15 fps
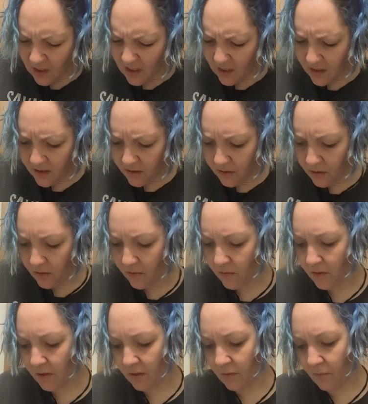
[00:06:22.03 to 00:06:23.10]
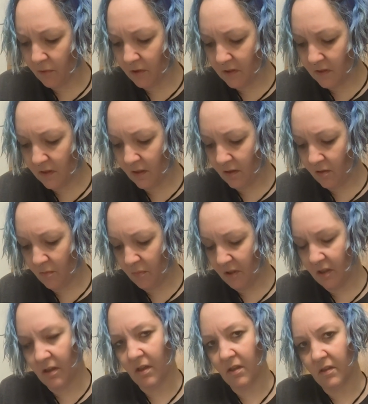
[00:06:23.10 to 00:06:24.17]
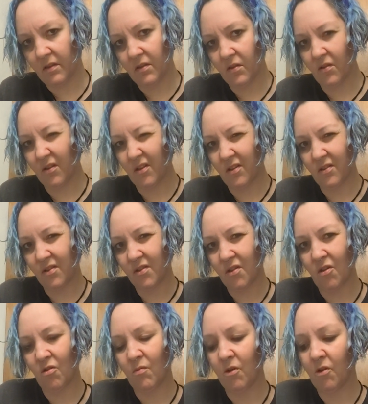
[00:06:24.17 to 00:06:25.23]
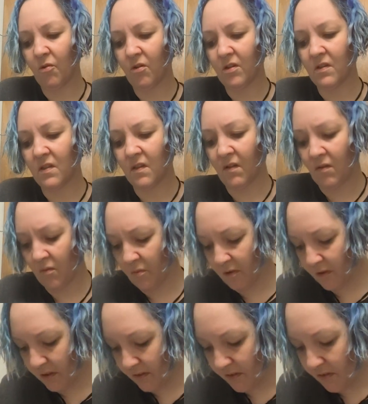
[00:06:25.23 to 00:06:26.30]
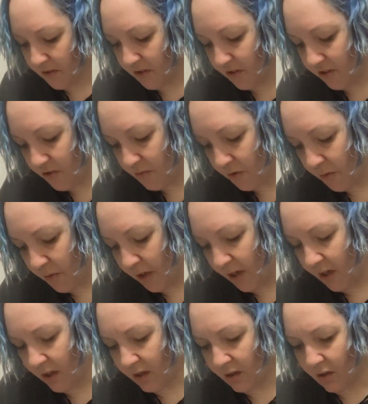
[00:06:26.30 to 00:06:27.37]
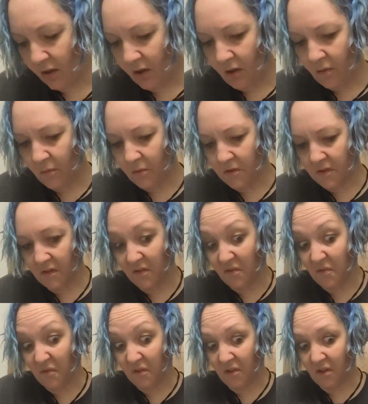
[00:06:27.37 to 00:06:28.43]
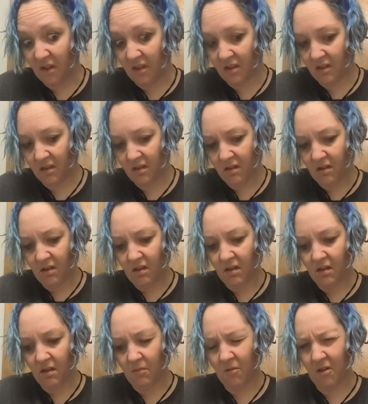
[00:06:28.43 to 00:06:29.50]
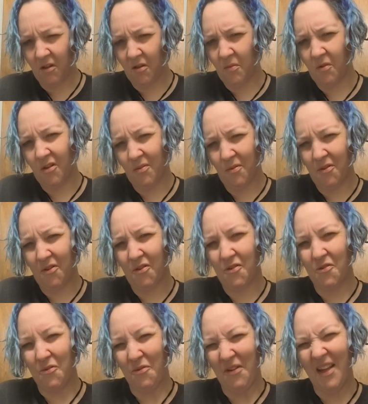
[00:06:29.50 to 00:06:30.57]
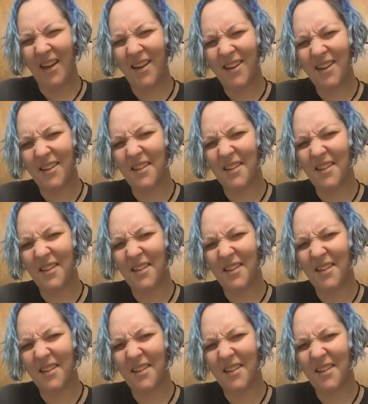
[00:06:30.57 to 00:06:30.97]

I didn't know, like, what is it going to be like to look at a stoma? What is it going to be like to change my bag? What's it going to feel like? Am I going to be able to do that?